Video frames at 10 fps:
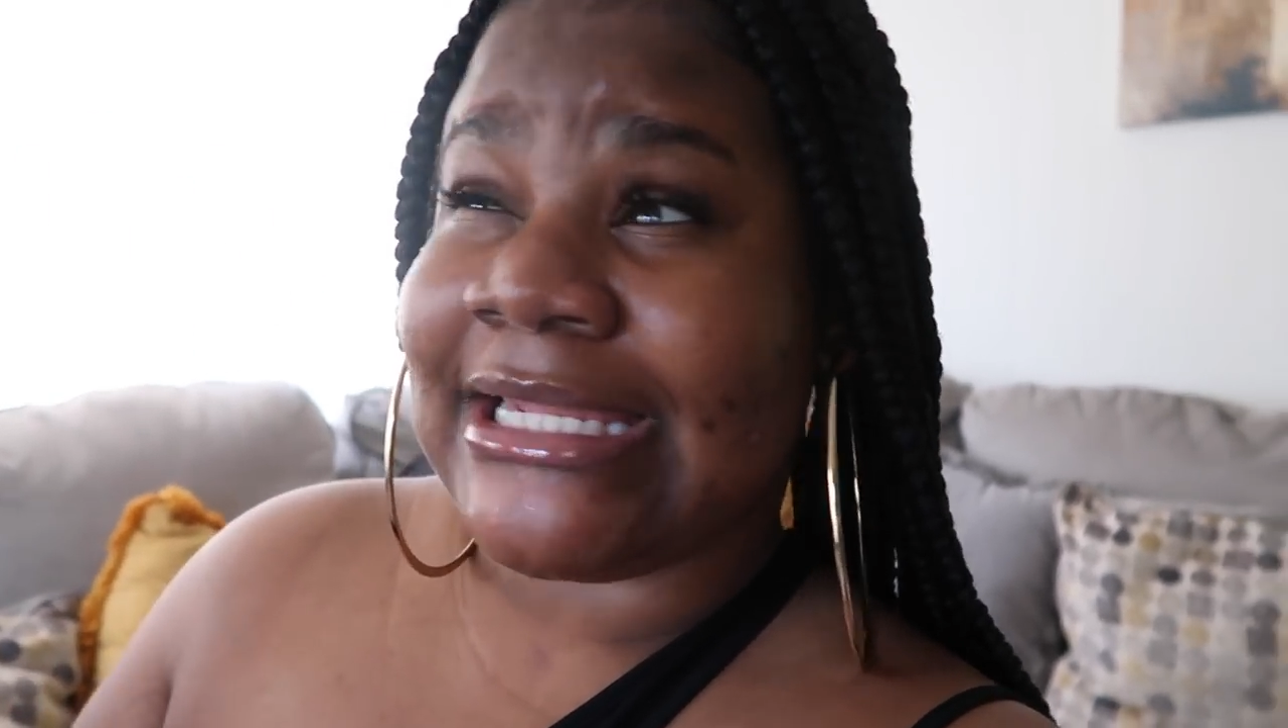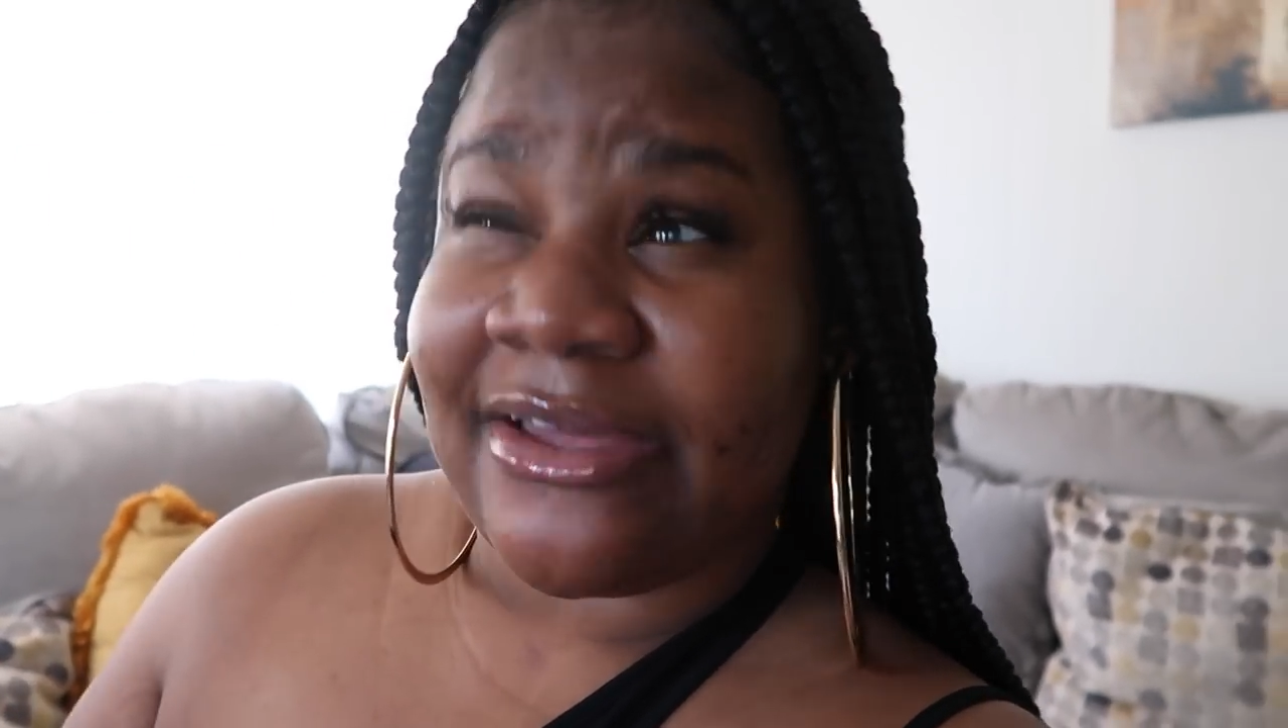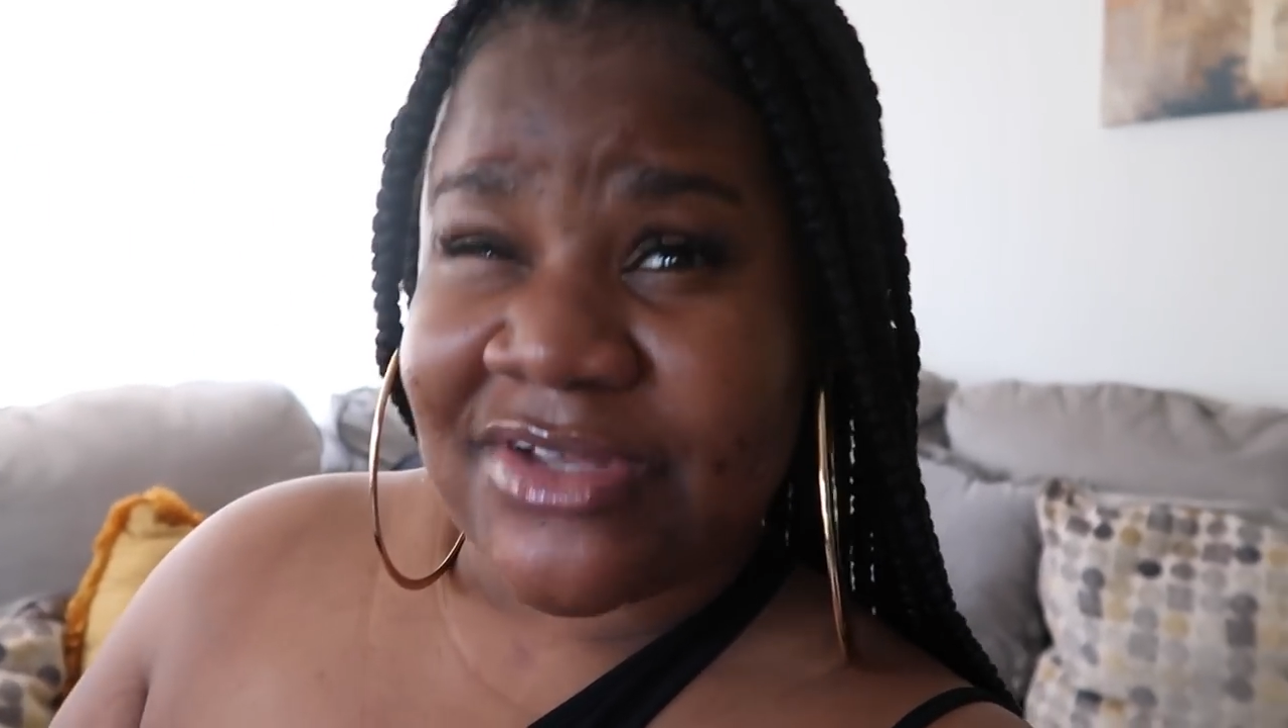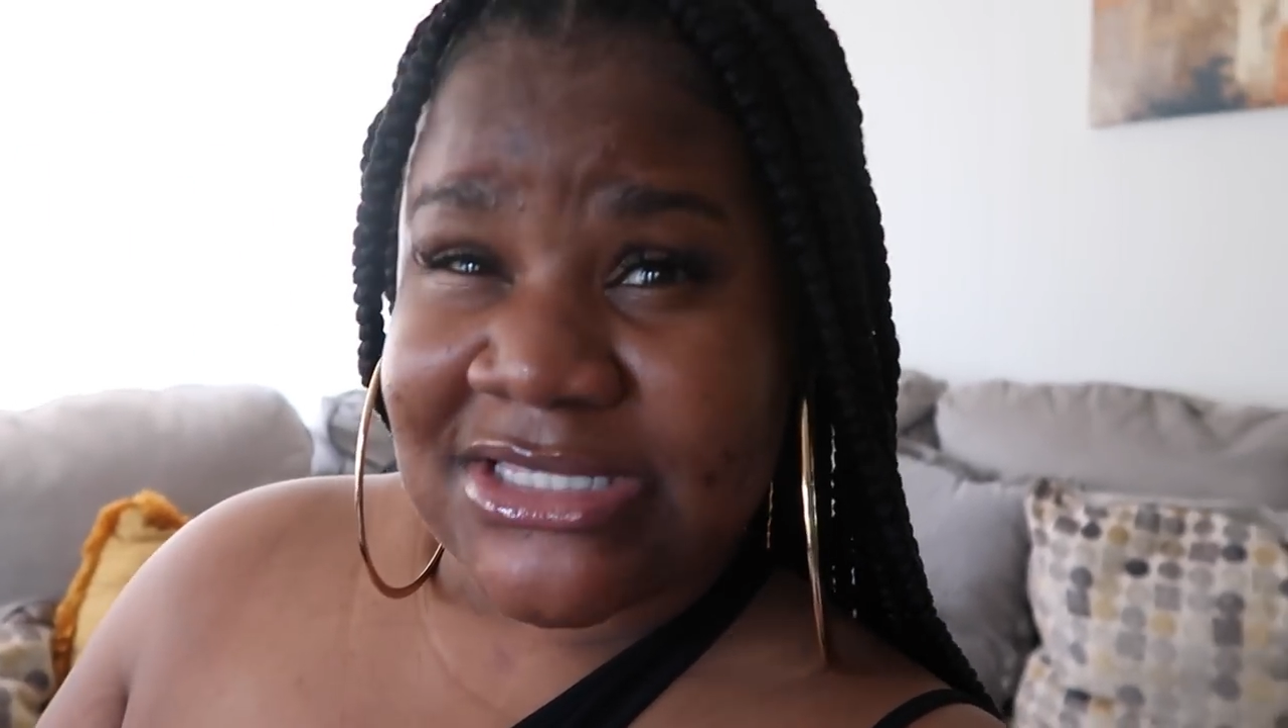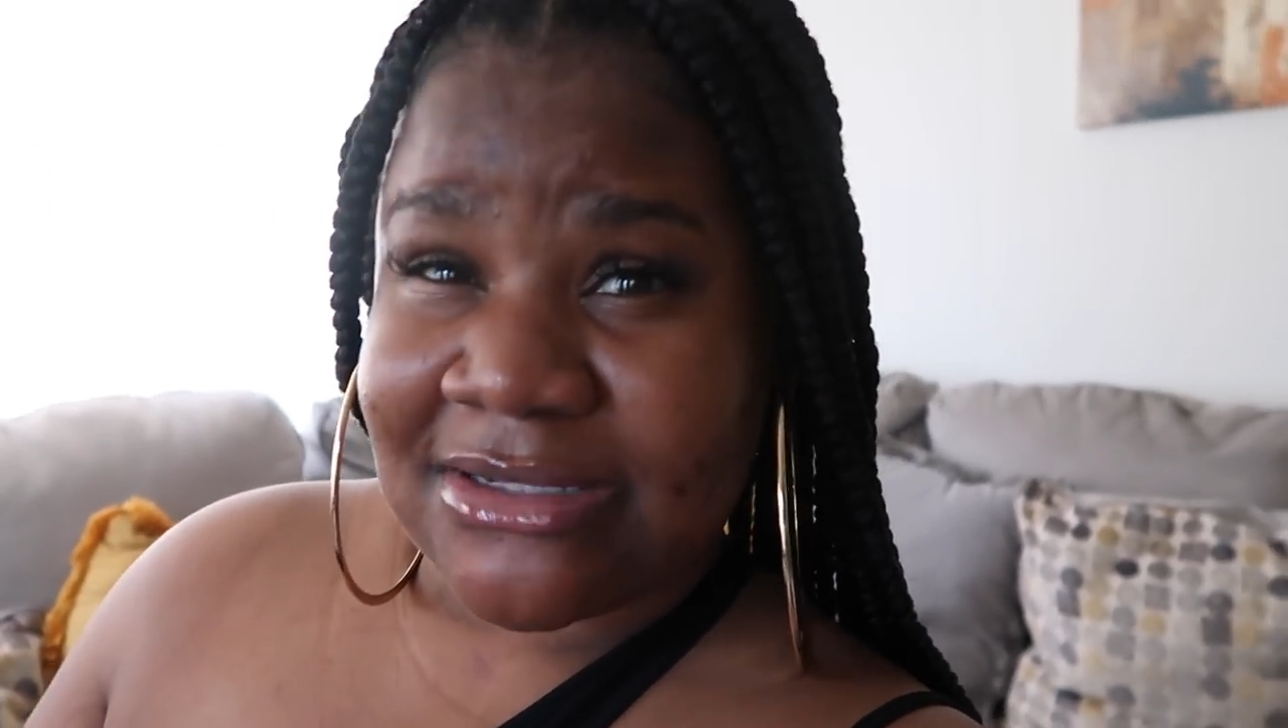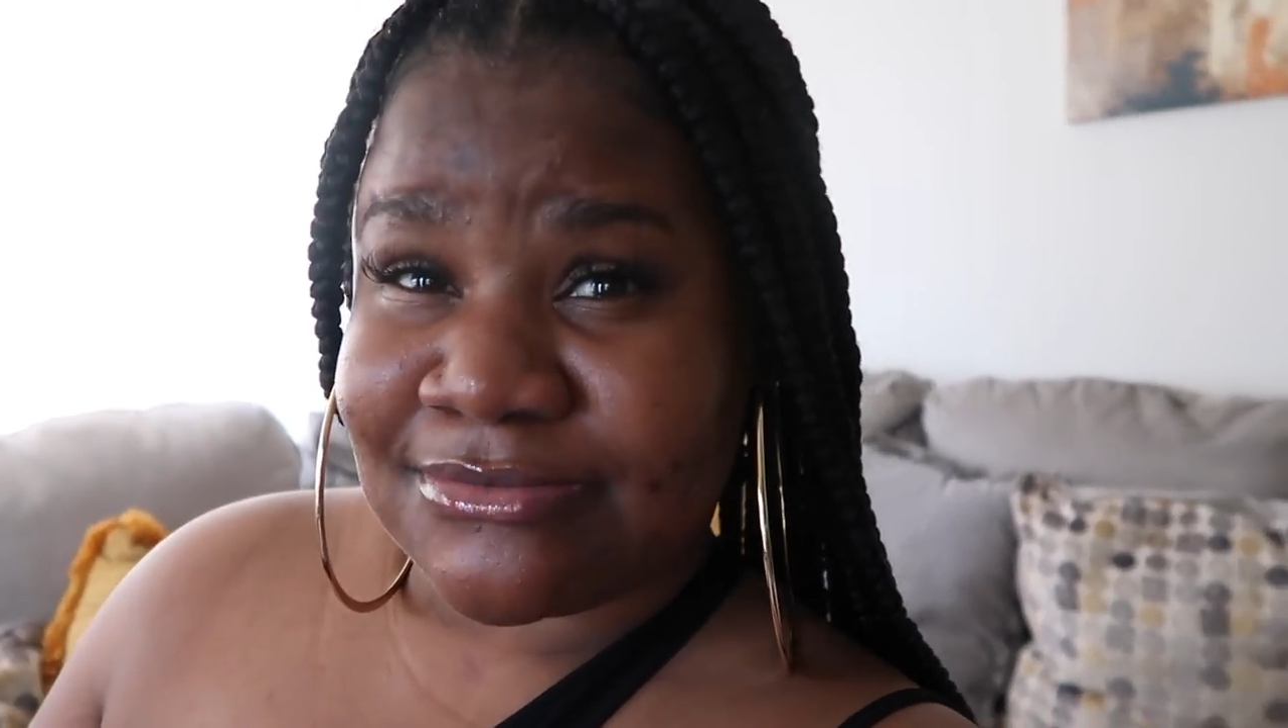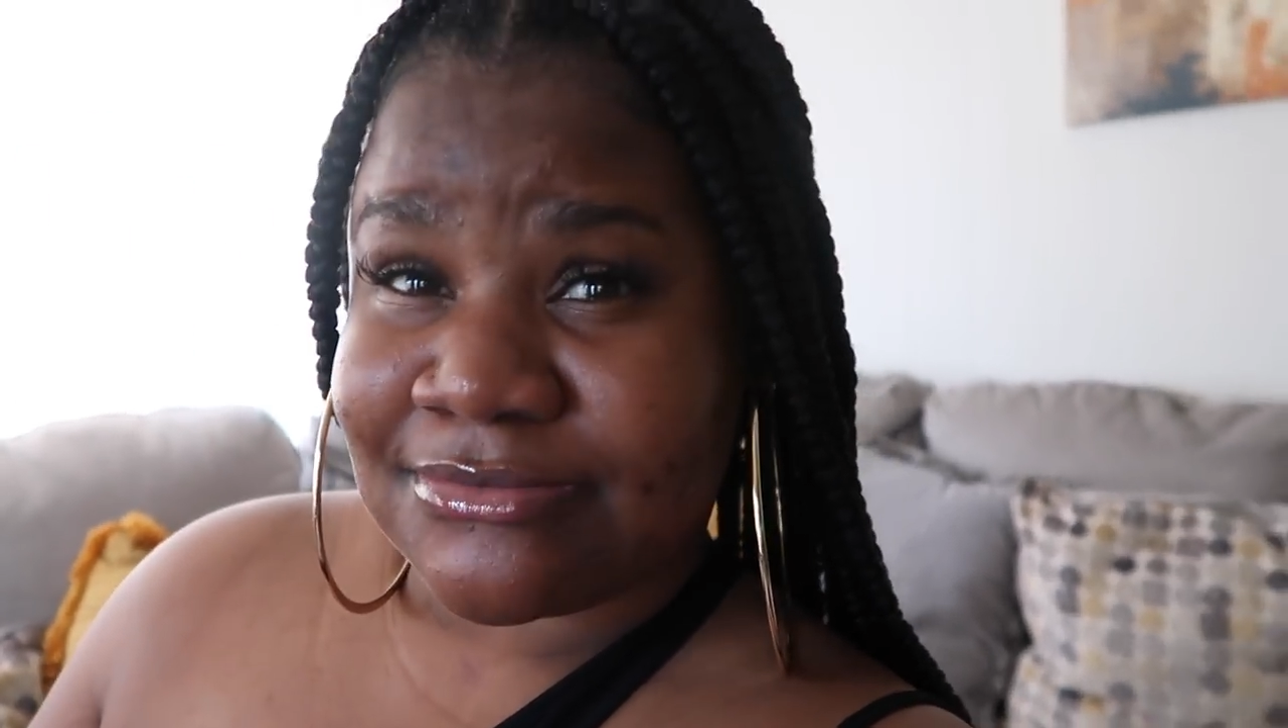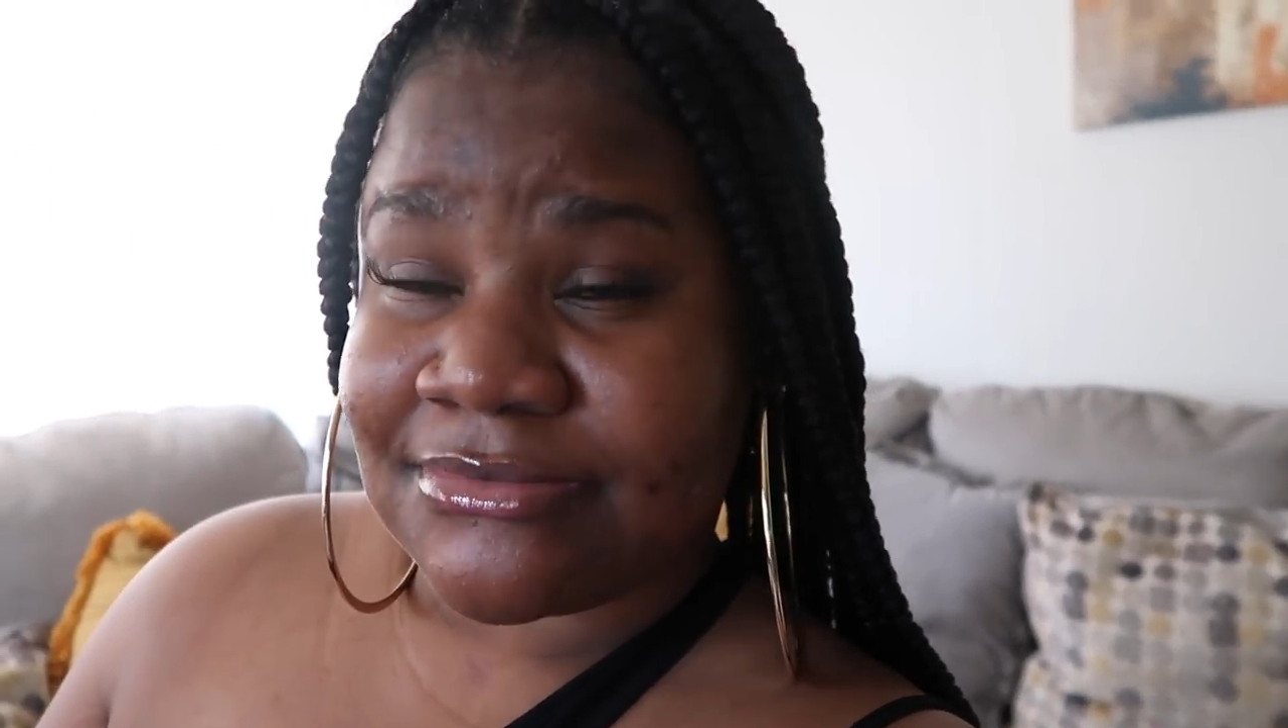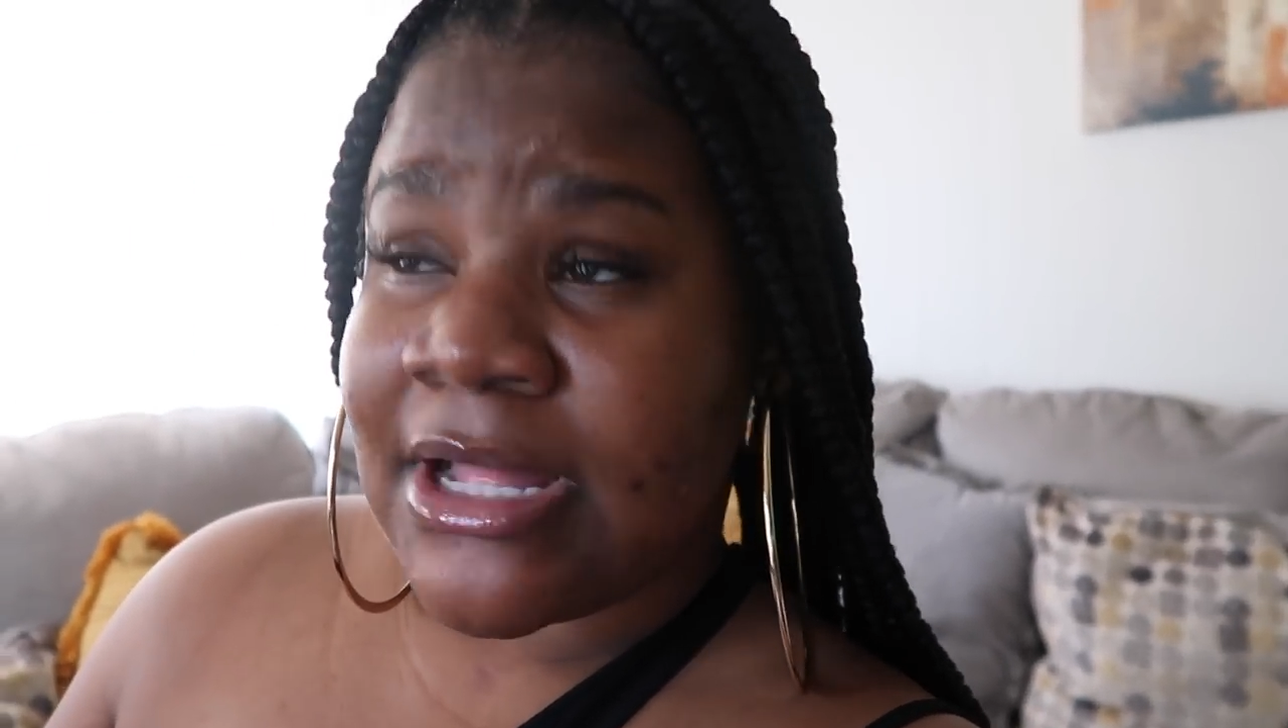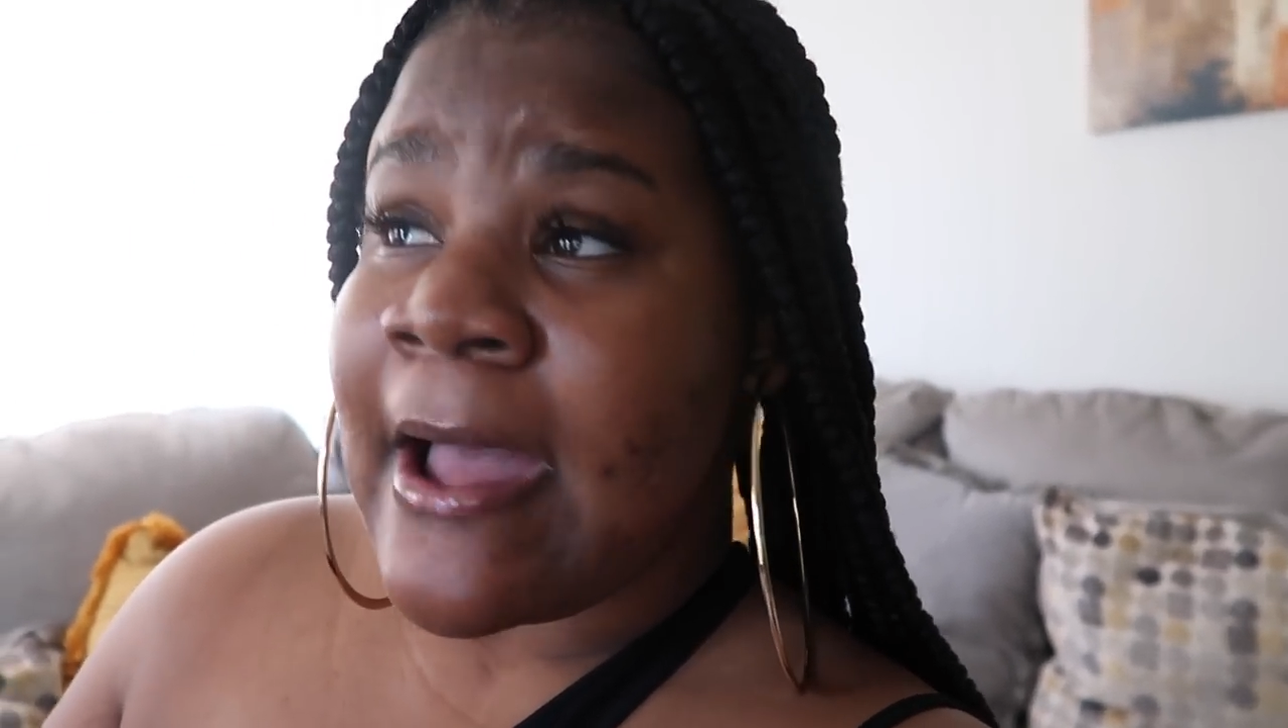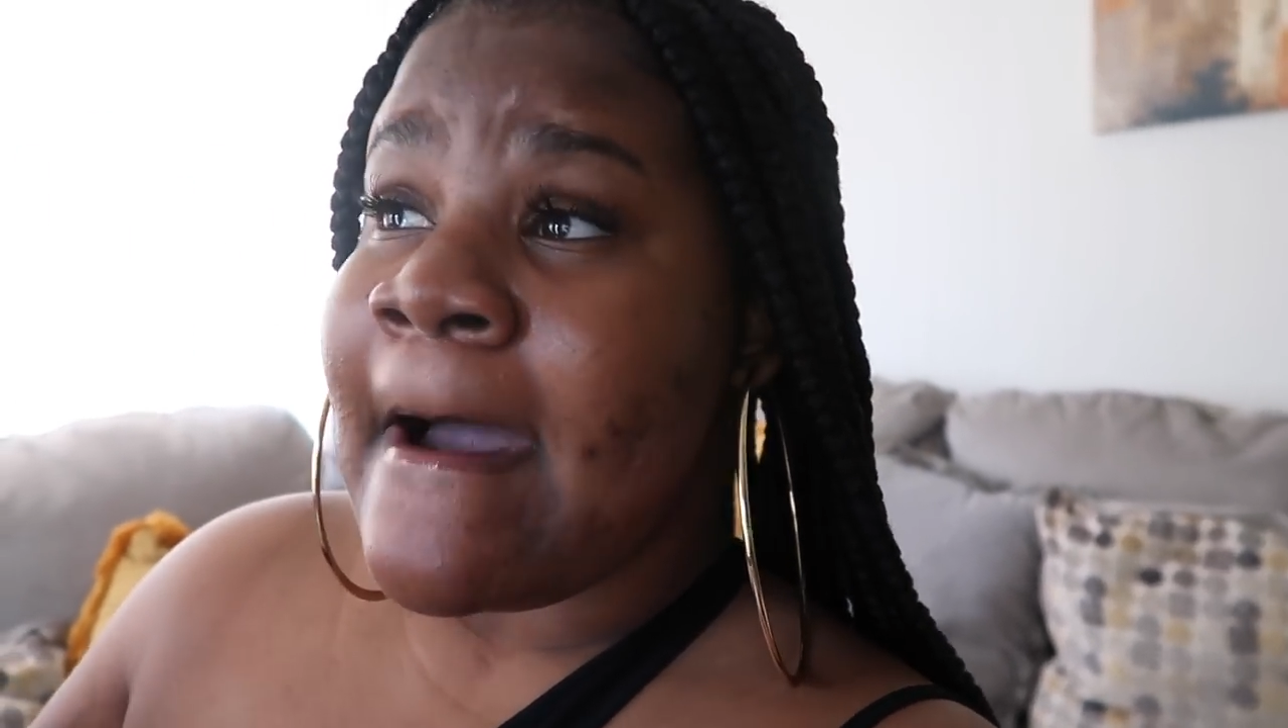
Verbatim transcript: 11 something.